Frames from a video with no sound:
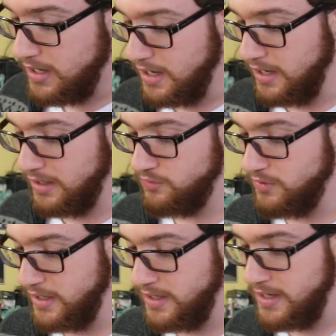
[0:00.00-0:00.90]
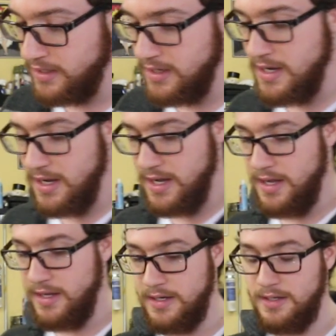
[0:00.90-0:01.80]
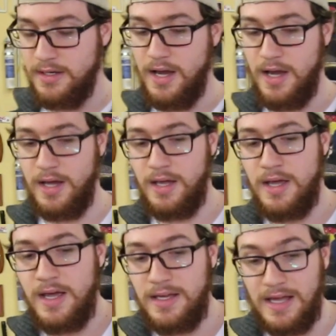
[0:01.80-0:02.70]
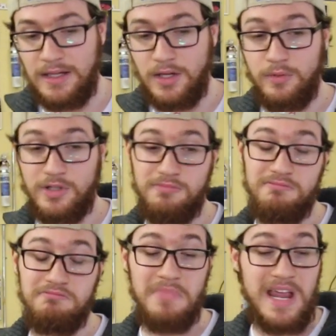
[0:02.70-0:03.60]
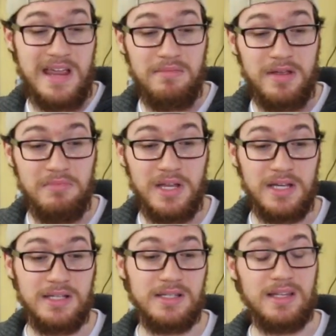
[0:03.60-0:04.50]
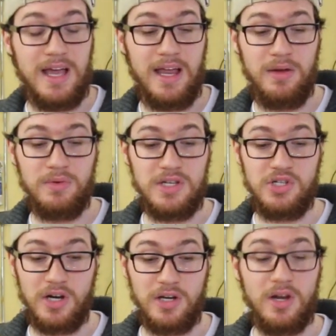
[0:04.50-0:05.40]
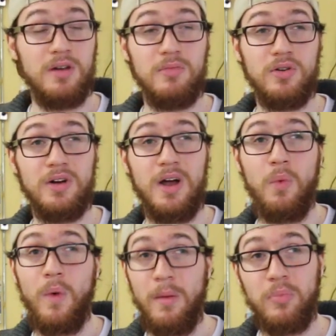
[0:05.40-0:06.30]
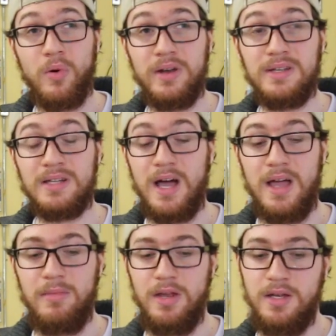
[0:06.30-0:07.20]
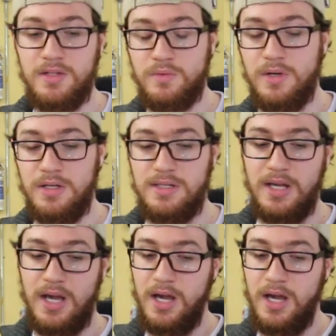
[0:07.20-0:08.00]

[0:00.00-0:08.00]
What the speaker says: and writing in yellow, which maybe means that it was a junkyard motor at one point in time, and this was,